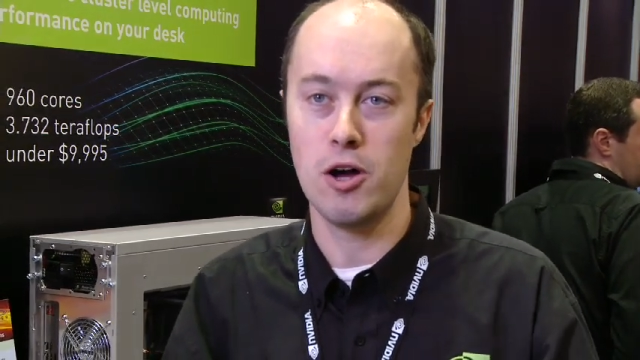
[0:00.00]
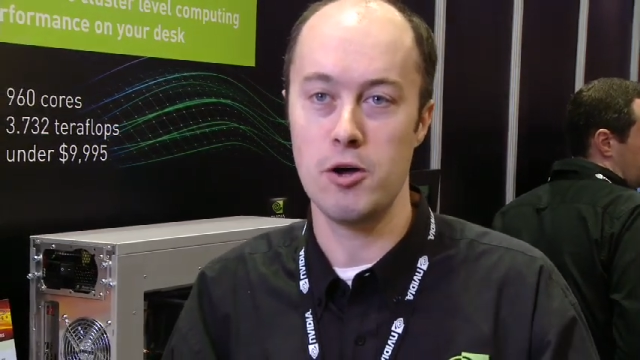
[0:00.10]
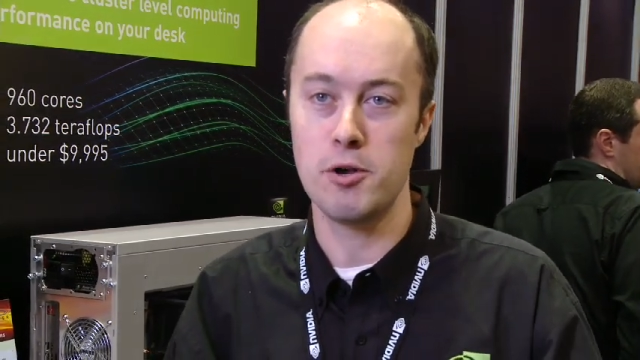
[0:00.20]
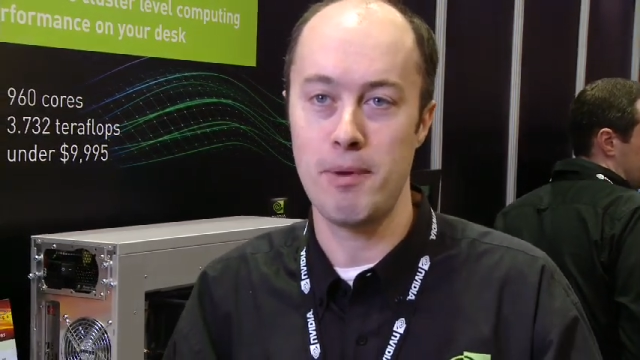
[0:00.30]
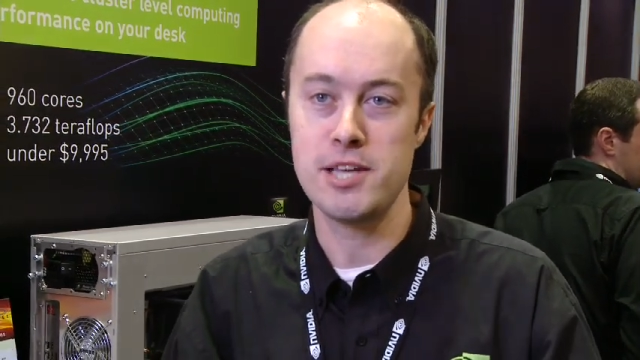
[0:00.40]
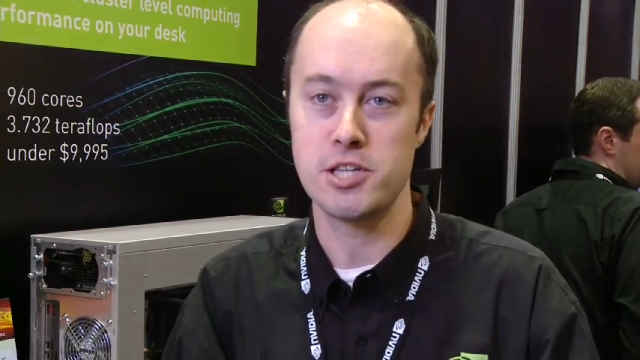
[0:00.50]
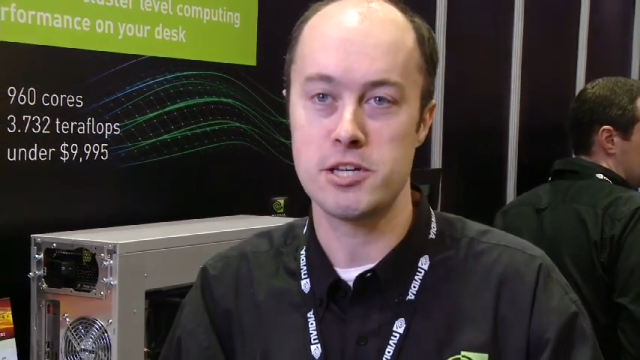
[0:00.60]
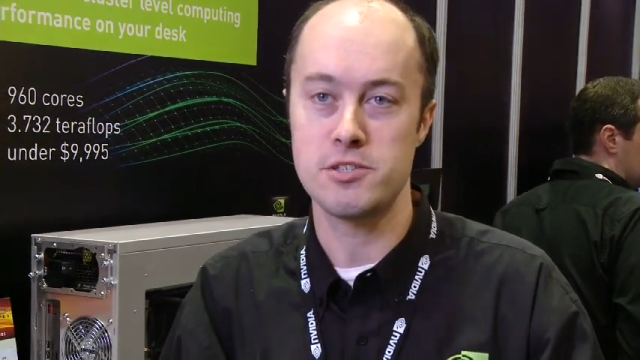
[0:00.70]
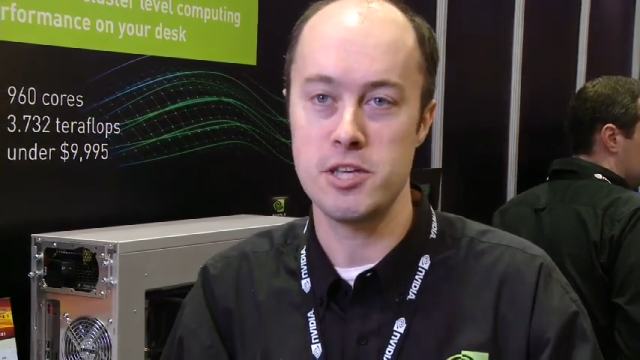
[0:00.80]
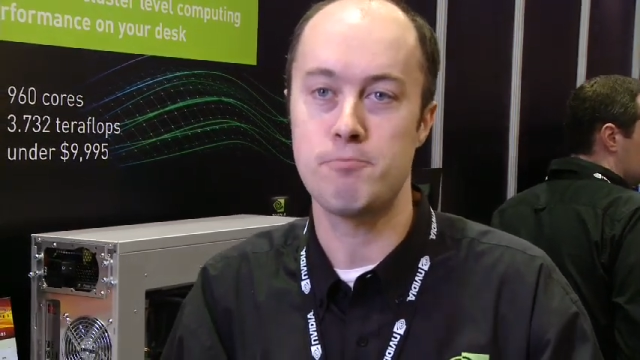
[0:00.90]
Your
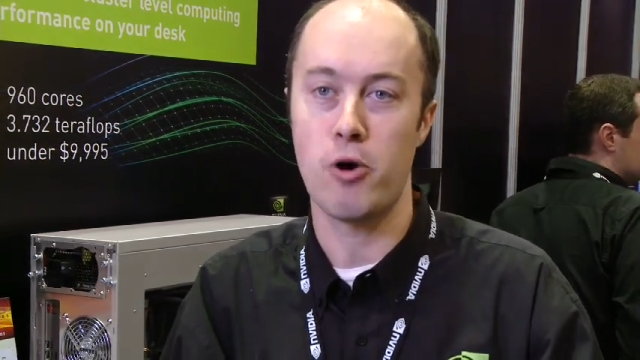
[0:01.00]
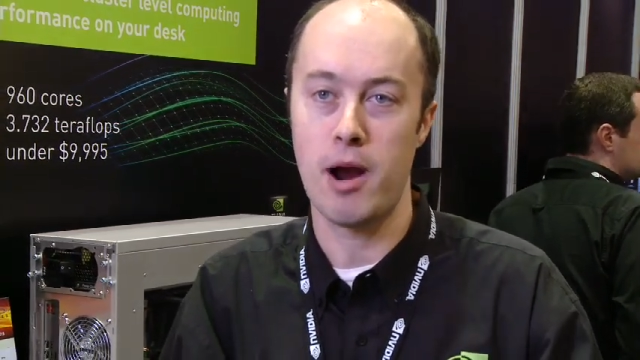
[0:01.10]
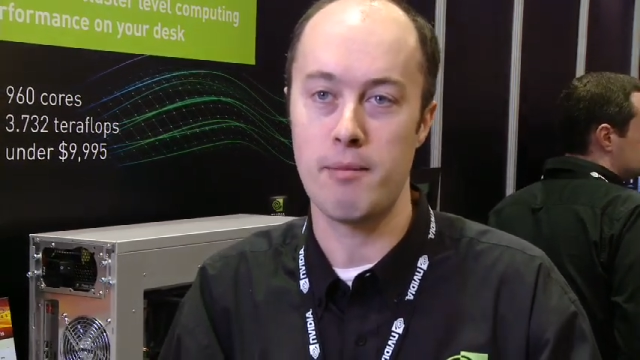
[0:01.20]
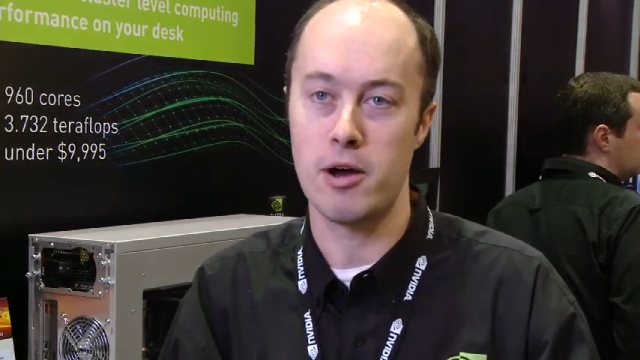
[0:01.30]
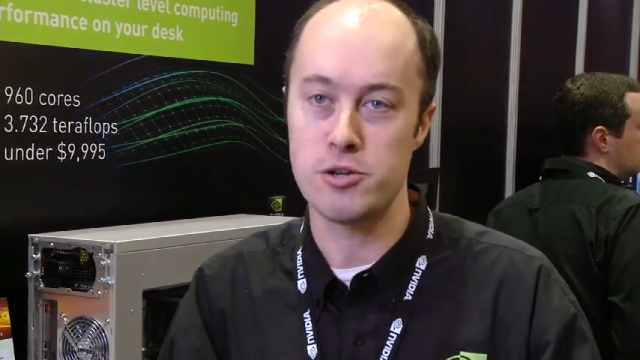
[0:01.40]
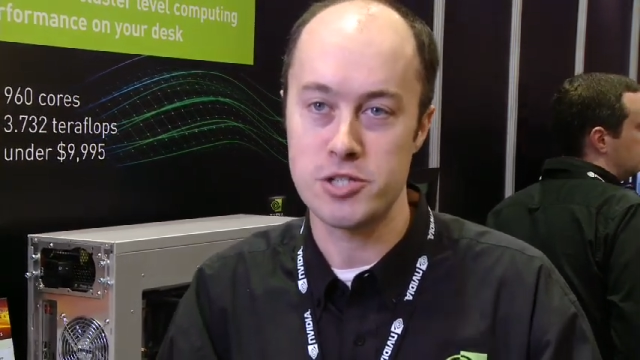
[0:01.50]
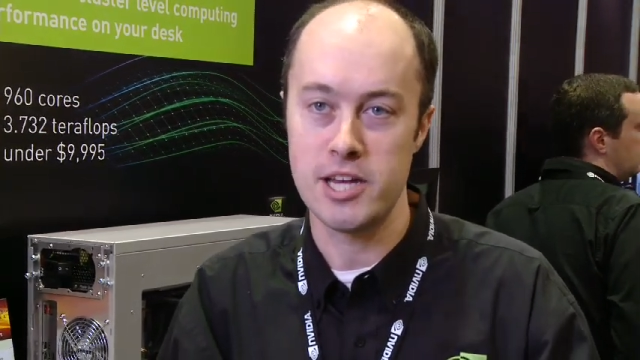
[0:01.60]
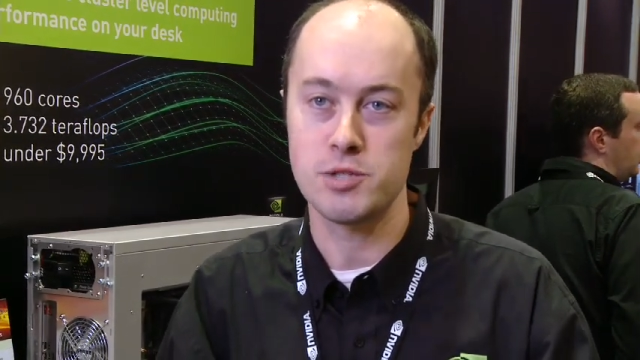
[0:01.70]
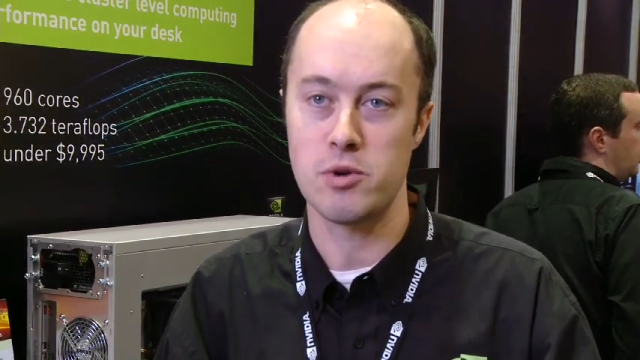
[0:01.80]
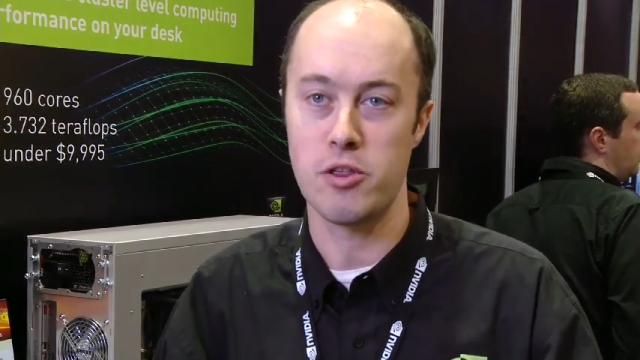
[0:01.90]
basic C programmer
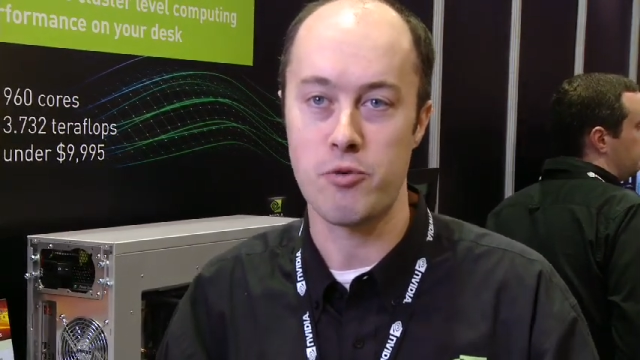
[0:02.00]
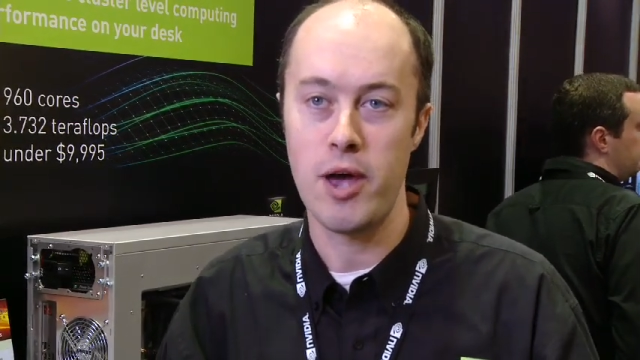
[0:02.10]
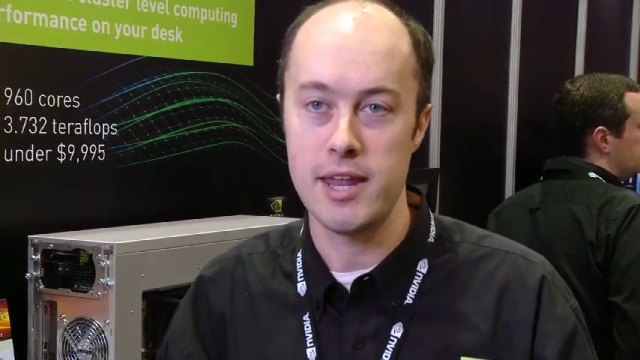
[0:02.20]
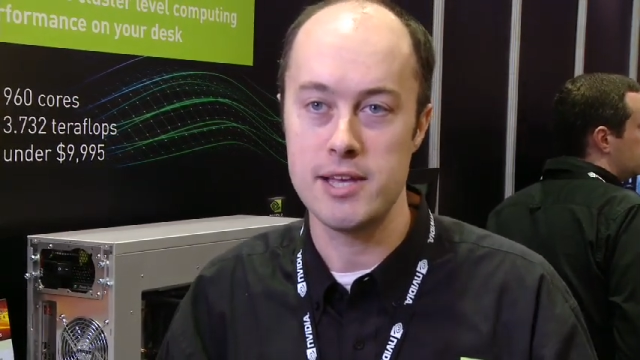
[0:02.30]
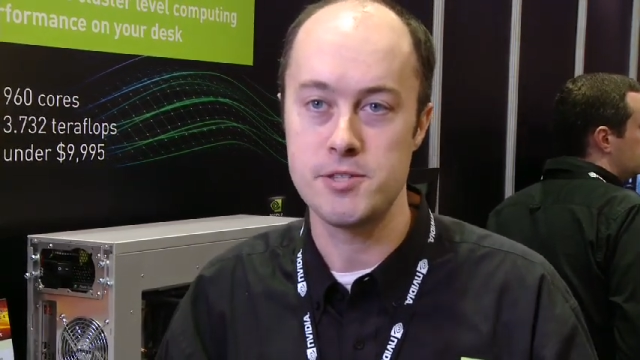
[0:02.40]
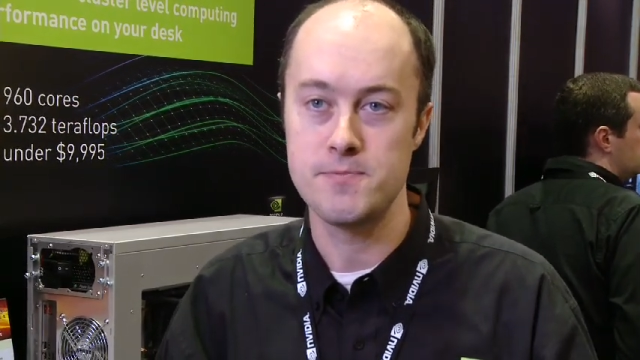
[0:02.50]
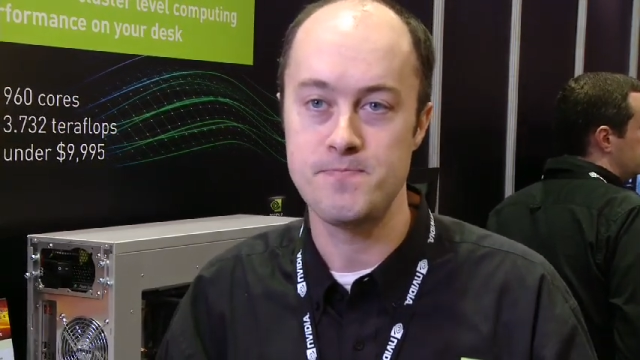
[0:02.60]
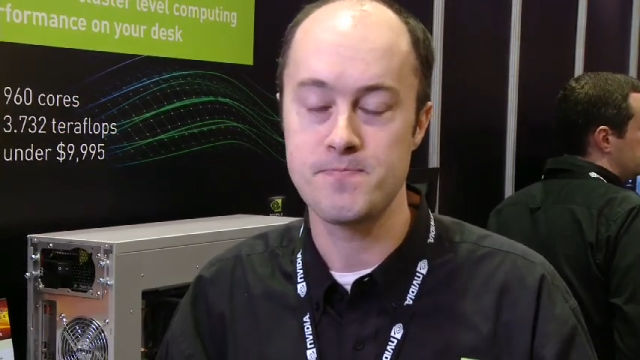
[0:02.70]
understands what a thread is.